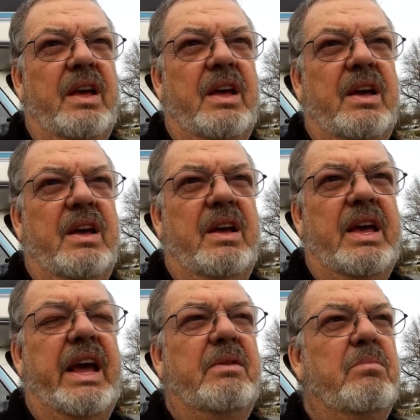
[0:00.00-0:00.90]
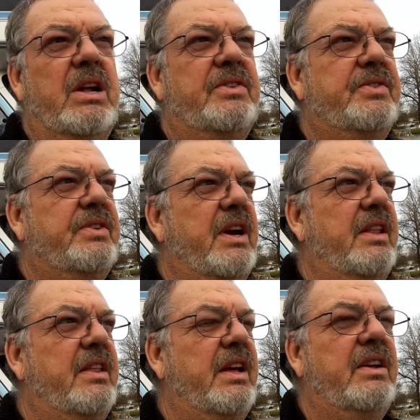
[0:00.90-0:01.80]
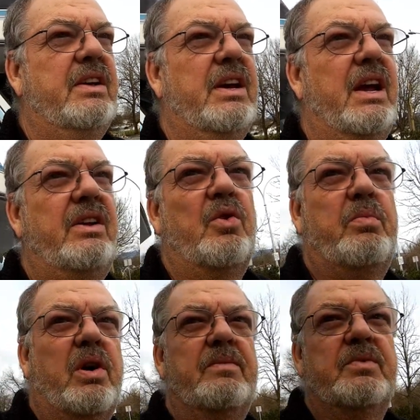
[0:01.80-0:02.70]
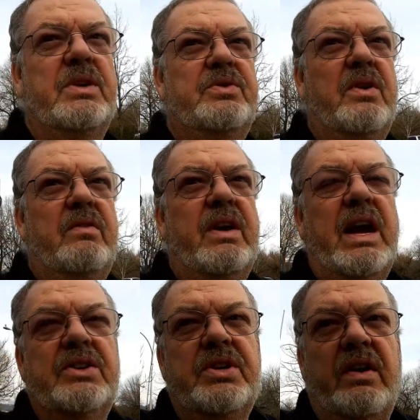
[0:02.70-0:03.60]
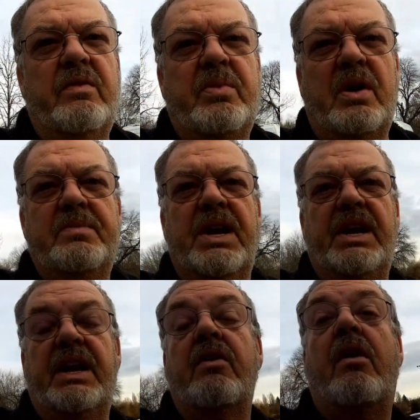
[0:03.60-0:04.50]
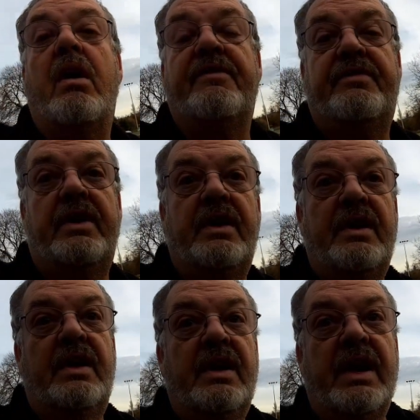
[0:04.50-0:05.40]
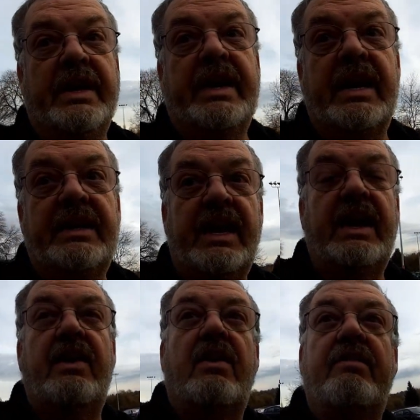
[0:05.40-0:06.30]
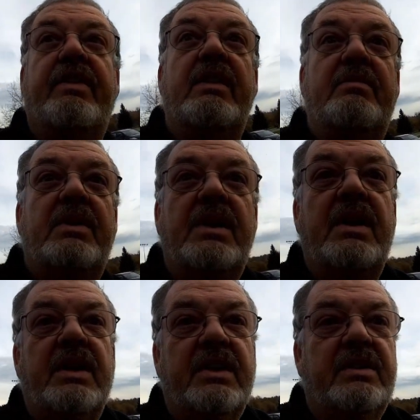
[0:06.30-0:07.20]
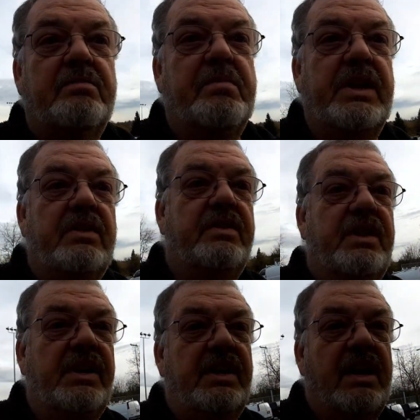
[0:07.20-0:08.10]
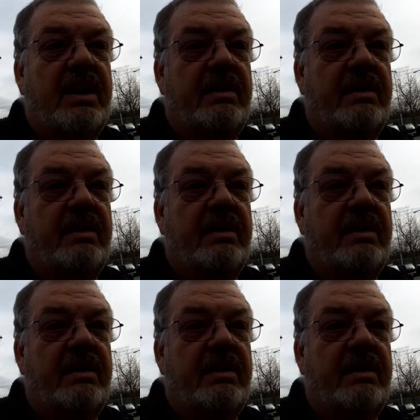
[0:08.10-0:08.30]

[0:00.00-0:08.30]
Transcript: 8 months, I think, and no problems whatsoever. I actually have a problem getting it off. I can't get it off. I've peeled the